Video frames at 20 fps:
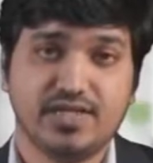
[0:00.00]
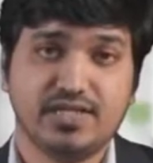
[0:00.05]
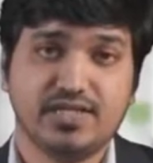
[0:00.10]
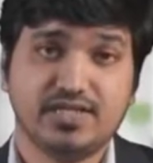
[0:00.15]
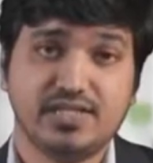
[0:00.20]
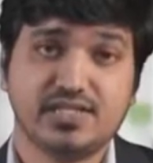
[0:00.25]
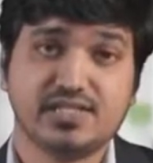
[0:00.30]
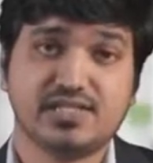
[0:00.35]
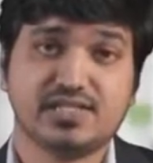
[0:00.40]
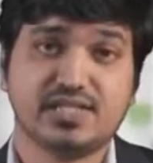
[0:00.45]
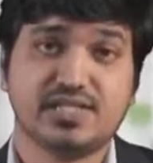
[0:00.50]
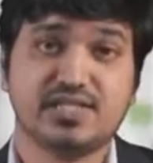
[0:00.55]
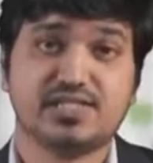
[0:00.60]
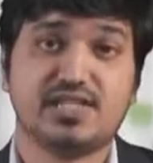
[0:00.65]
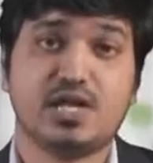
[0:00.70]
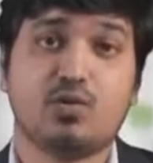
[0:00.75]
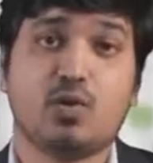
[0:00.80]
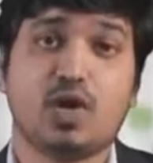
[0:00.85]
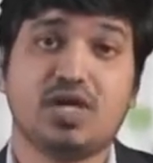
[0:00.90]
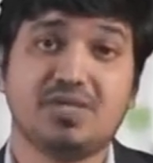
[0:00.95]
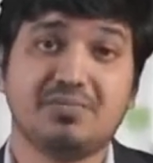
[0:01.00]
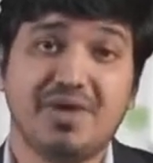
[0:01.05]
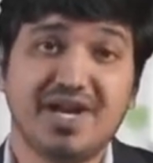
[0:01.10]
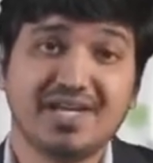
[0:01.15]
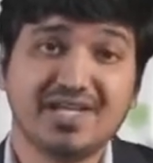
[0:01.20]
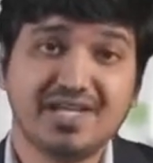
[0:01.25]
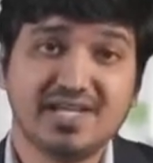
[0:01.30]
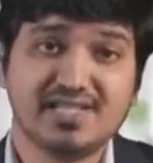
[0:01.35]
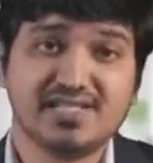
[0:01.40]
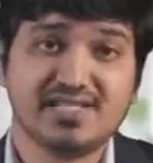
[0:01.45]
This is now
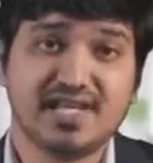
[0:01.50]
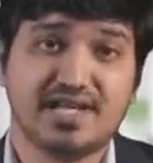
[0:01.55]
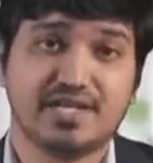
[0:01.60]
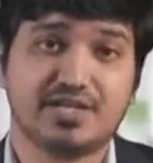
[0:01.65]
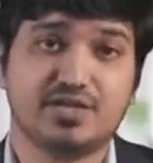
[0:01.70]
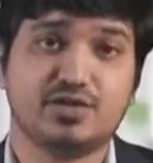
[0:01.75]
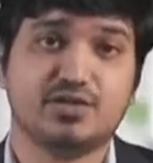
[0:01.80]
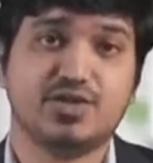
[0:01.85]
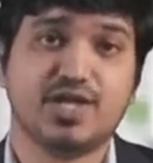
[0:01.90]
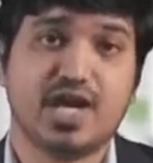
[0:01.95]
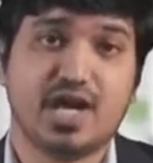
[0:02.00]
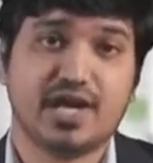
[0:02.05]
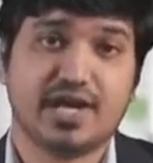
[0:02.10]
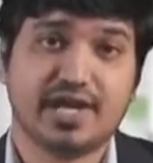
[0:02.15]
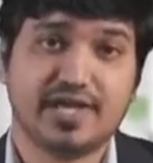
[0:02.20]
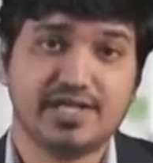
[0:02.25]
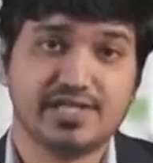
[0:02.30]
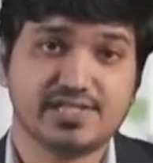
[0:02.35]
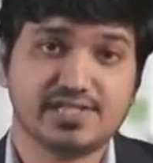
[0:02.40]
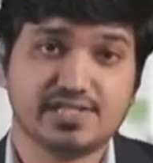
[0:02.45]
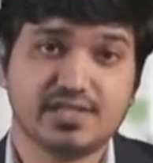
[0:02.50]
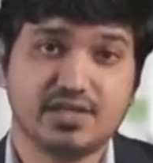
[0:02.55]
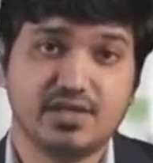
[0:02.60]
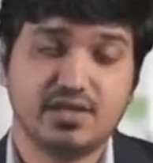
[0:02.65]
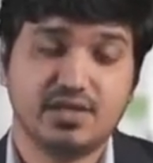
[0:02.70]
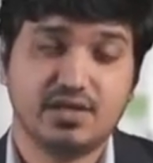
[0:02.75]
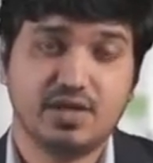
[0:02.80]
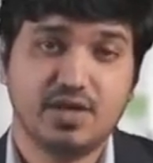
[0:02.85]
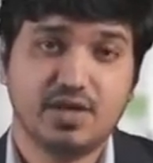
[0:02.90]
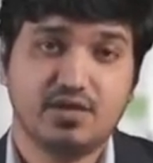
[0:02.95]
automatically sent to the RIS,
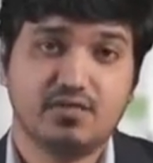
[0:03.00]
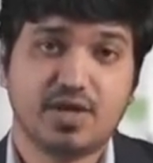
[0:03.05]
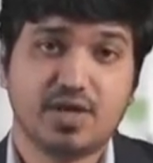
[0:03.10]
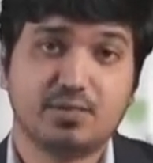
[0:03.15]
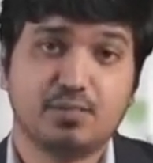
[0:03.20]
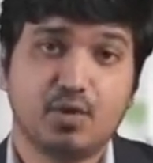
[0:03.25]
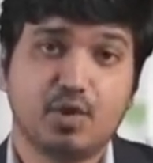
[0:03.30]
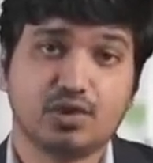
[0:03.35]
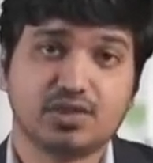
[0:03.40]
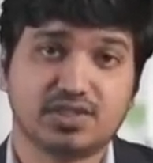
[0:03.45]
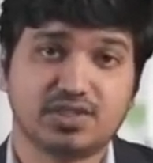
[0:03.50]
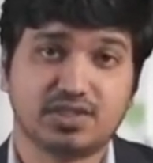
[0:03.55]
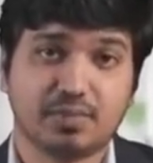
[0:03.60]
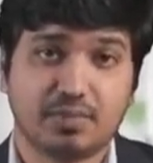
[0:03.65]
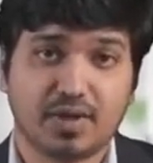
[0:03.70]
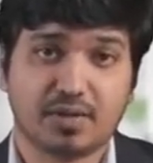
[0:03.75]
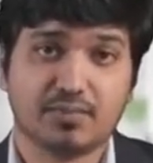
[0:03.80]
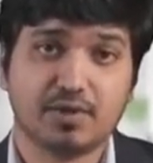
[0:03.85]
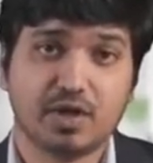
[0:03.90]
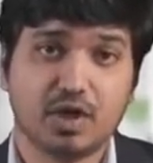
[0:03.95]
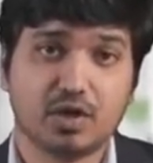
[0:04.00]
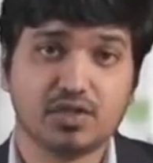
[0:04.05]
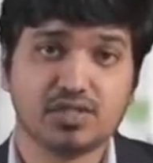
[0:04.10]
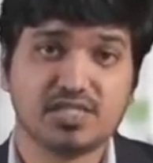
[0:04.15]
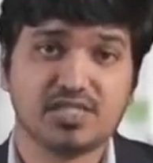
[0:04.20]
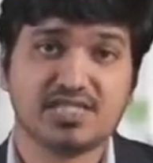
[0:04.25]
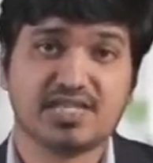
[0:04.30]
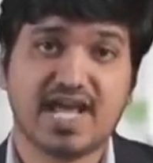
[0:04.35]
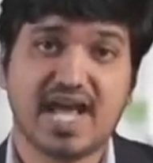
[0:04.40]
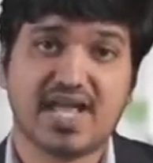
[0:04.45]
where both the
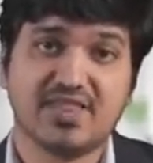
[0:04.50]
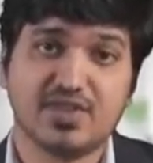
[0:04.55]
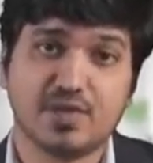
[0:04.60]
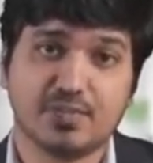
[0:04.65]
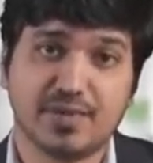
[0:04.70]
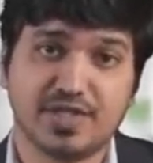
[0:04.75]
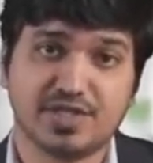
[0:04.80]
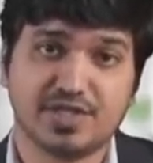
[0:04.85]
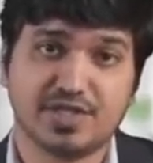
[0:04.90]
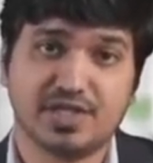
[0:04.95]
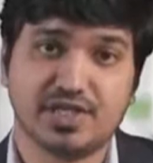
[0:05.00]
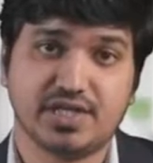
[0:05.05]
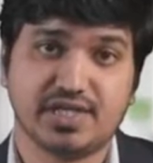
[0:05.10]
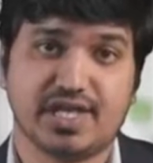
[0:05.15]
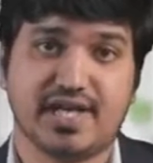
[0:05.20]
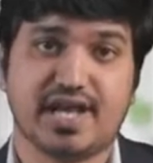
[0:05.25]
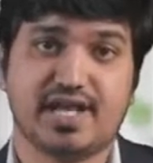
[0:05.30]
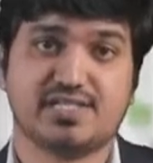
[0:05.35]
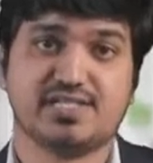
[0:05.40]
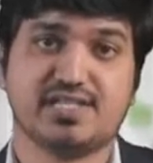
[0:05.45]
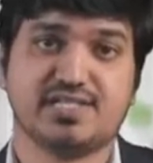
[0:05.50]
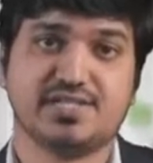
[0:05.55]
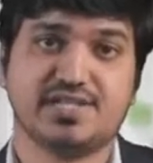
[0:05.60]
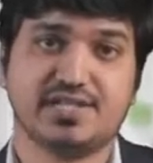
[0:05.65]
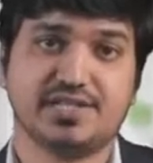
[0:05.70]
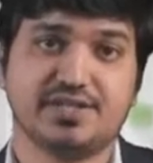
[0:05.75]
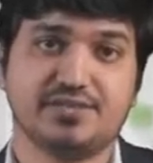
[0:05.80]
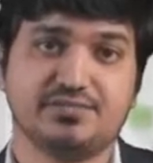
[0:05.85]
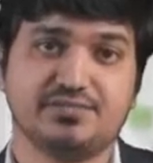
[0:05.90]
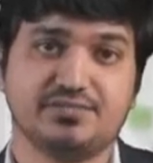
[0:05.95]
pulmonologist and the patient can access
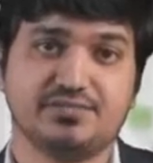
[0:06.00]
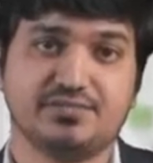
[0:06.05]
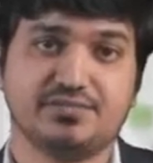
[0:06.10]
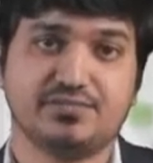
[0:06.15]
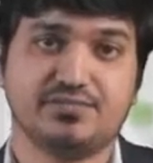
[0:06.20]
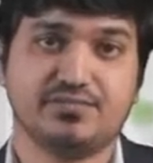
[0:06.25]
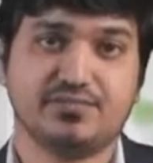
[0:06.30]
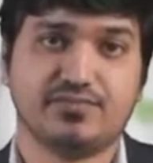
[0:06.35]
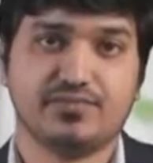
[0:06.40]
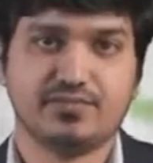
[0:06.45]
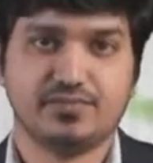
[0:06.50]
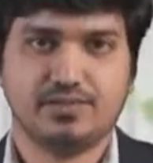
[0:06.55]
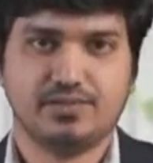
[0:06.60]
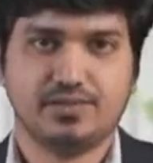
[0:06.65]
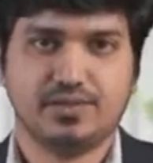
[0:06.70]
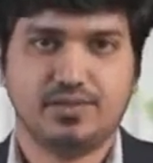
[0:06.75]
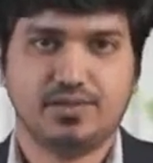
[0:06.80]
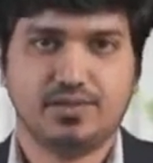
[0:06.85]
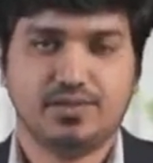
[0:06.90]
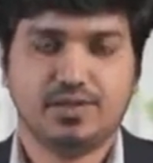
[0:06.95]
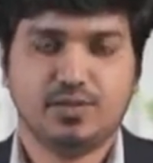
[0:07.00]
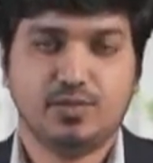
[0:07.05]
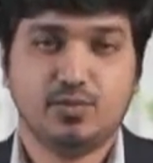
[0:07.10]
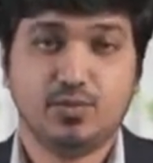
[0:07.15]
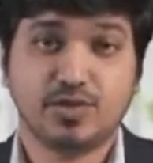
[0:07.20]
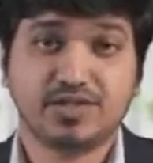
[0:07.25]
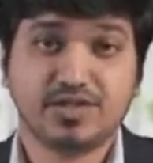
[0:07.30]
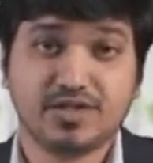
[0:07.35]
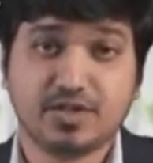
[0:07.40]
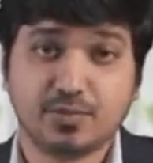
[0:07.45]
it.
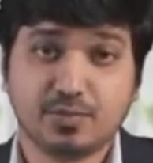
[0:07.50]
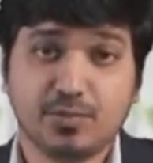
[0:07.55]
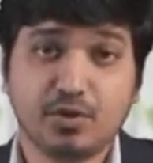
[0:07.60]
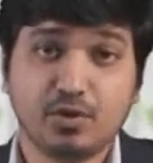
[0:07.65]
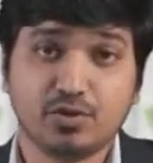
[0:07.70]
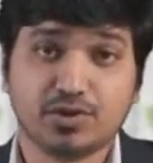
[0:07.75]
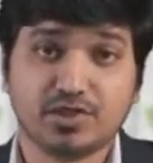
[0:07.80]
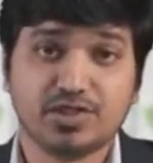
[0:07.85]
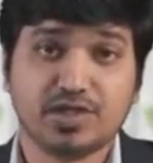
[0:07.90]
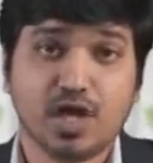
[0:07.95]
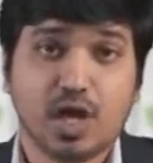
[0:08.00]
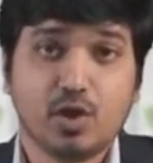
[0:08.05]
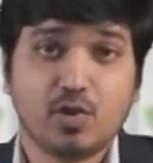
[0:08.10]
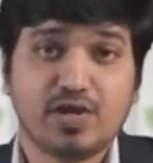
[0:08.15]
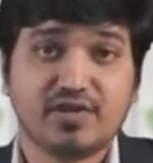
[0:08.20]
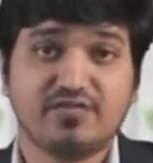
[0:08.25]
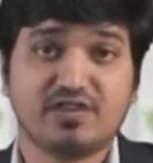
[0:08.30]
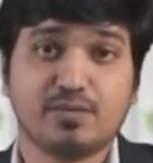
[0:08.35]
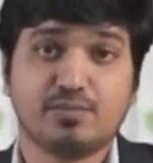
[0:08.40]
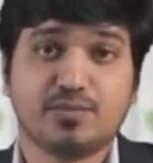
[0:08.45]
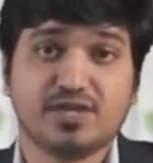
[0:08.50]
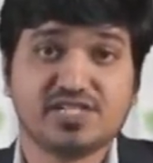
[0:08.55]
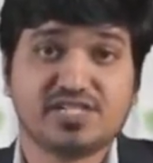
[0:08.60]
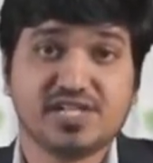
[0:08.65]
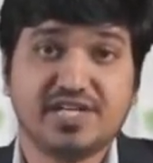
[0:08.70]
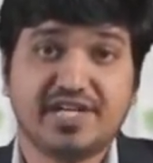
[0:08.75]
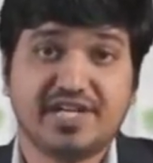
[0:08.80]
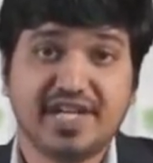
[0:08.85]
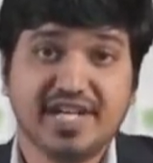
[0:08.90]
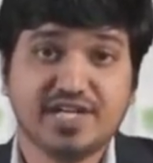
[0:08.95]
With the report now giving
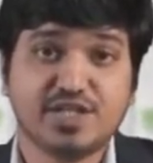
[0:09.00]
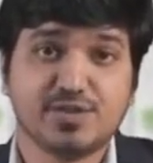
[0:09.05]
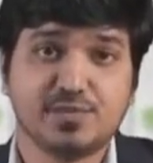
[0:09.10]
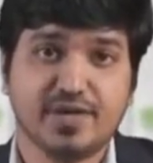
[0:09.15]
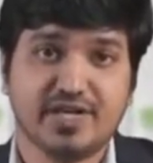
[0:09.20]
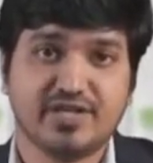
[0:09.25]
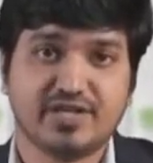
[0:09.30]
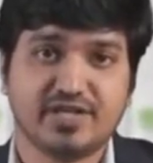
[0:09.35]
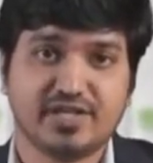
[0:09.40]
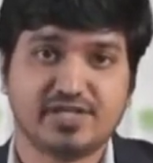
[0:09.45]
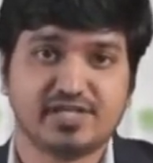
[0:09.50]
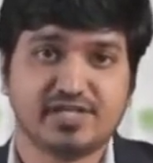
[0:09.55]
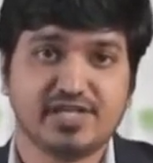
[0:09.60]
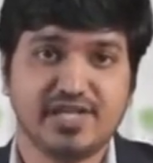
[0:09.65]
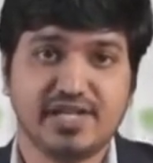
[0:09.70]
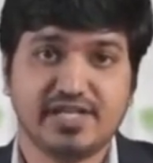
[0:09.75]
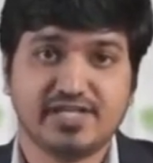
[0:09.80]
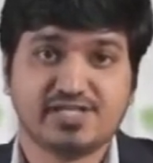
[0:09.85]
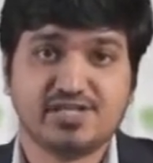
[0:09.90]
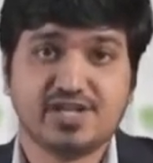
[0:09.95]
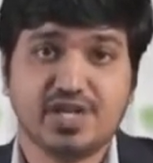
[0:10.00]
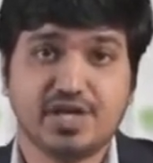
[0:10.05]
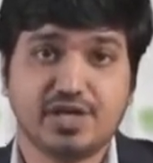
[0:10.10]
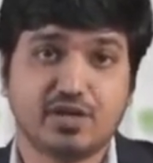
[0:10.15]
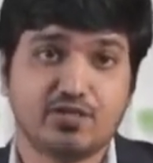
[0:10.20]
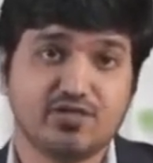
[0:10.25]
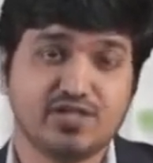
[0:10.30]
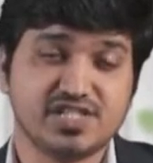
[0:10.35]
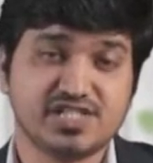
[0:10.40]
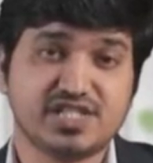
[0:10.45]
percentage metrics instead
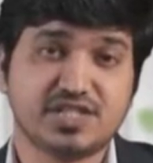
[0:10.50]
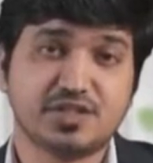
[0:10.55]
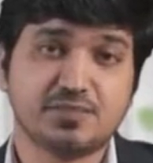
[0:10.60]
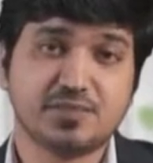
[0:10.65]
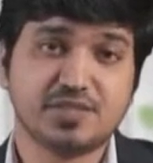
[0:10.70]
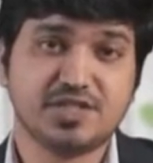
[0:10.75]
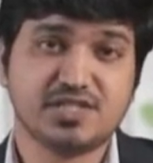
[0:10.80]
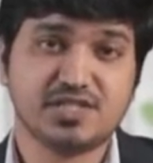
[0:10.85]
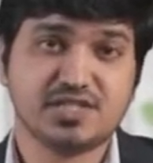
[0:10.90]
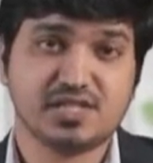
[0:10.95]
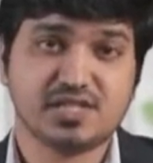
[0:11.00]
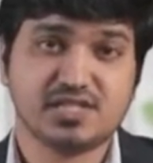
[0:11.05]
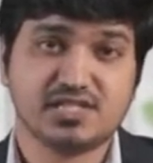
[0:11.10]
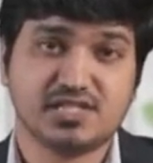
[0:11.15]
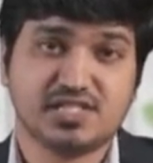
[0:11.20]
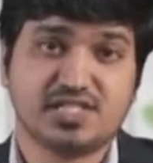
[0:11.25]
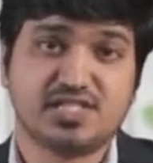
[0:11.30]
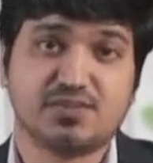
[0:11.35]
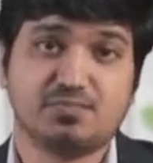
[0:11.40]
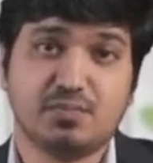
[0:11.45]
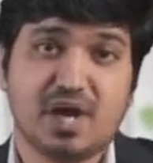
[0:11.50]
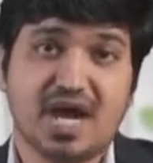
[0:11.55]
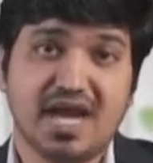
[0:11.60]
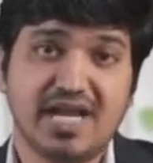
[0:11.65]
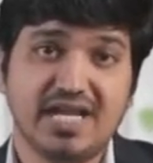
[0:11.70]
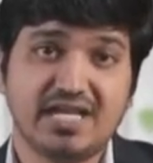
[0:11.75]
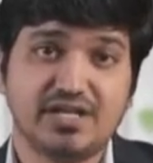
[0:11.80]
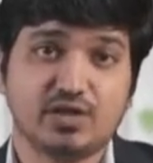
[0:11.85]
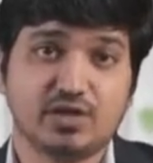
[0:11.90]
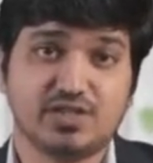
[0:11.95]
of descriptions such as
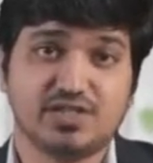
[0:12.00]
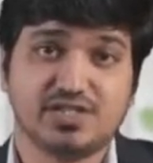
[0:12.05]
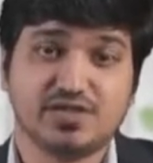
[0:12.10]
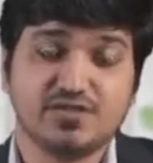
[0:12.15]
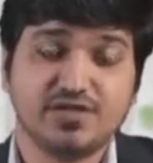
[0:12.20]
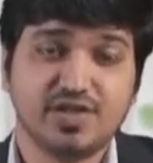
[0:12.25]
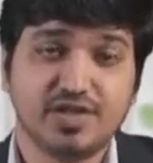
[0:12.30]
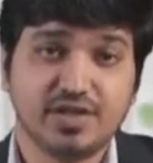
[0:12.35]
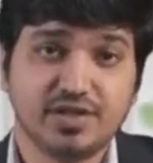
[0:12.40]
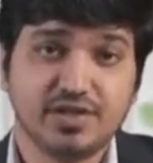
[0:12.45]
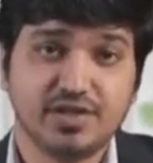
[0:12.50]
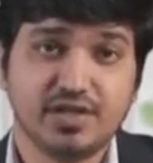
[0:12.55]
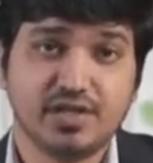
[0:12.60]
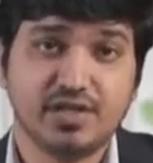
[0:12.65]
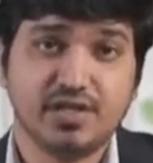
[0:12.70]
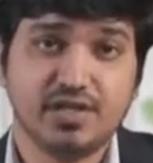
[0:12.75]
mild or severe,